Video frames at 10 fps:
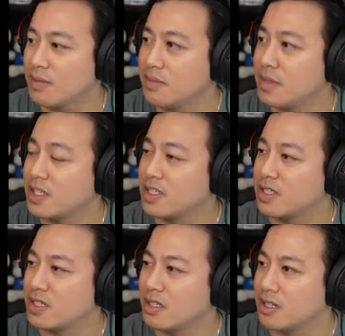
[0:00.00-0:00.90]
make
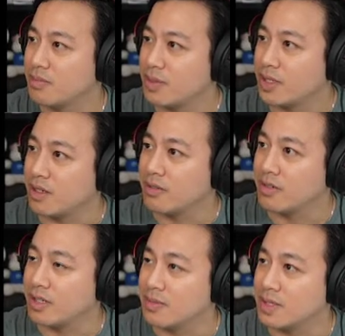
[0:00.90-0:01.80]
sure bring
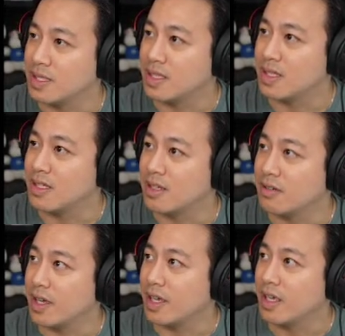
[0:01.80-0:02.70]
over Obsidian.
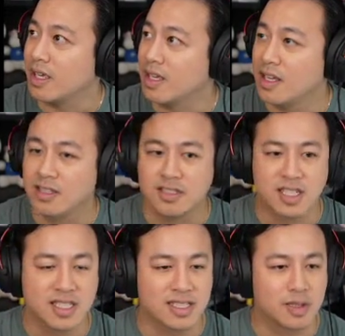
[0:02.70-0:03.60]
Okay. So
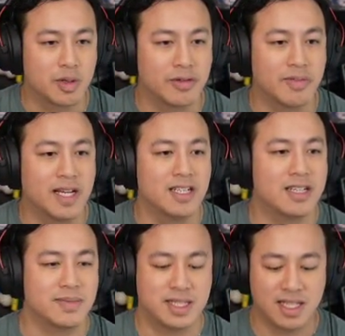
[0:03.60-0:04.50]
just as a quick reminder,
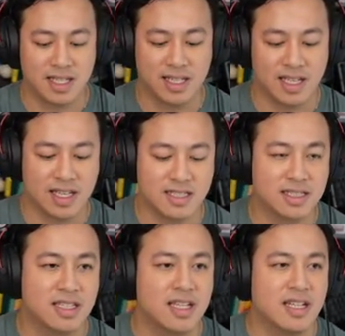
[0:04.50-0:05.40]
Obsidian
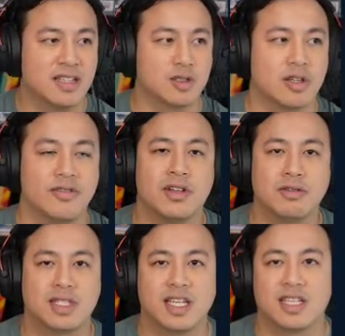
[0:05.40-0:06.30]
is this sort of
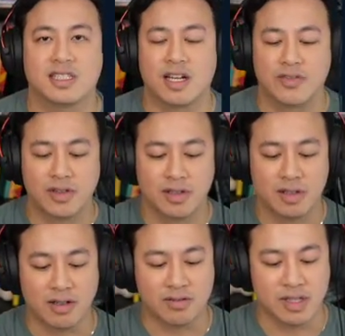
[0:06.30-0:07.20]
note-taking software
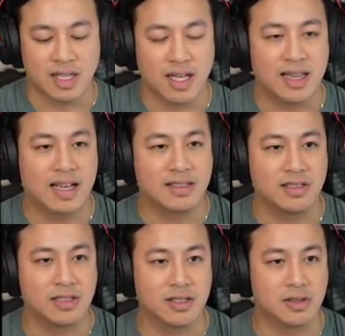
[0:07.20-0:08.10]
that really allows you
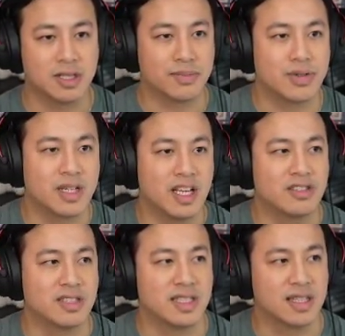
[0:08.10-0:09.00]
to do some pretty
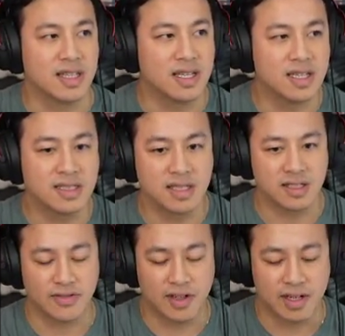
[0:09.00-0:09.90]
interesting things as
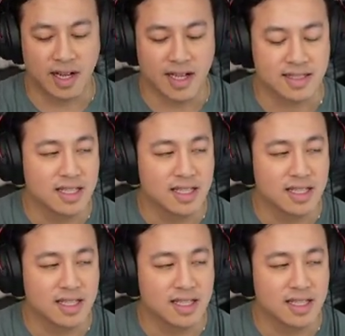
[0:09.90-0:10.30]
far as